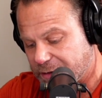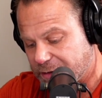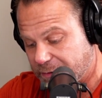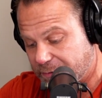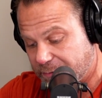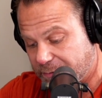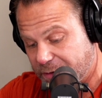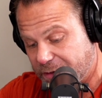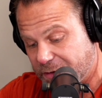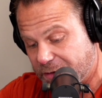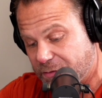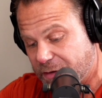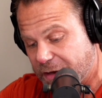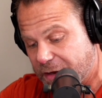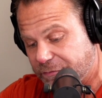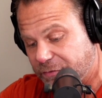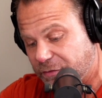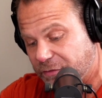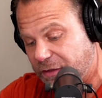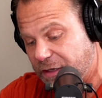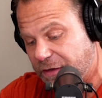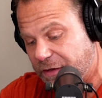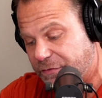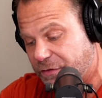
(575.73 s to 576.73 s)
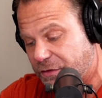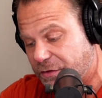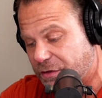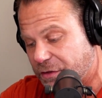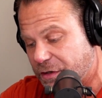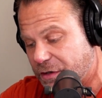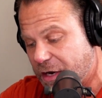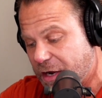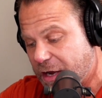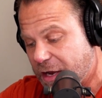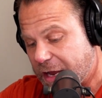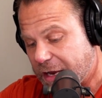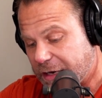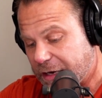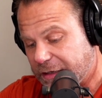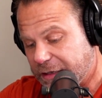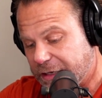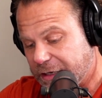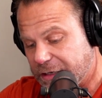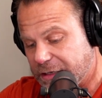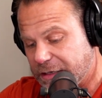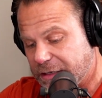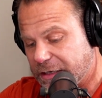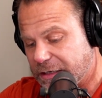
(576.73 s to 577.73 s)
I mean, you have liver and
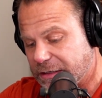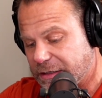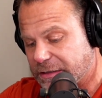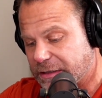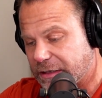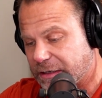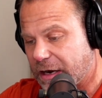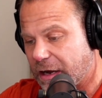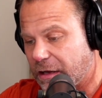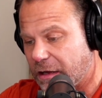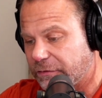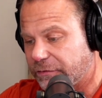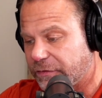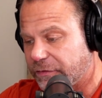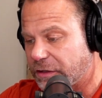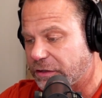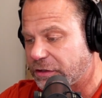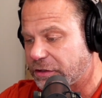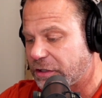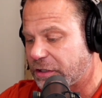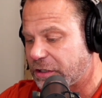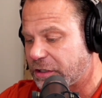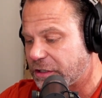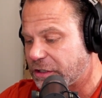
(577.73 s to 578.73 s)
kidneys and health function.